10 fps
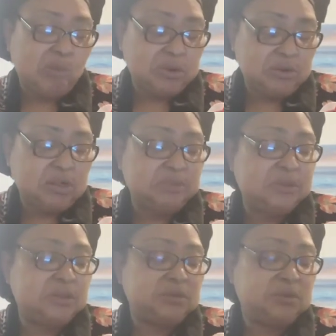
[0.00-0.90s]
We're going
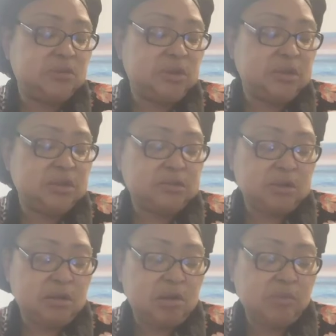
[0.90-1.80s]
to be doing this
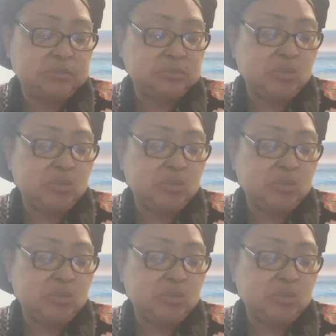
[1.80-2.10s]
uh,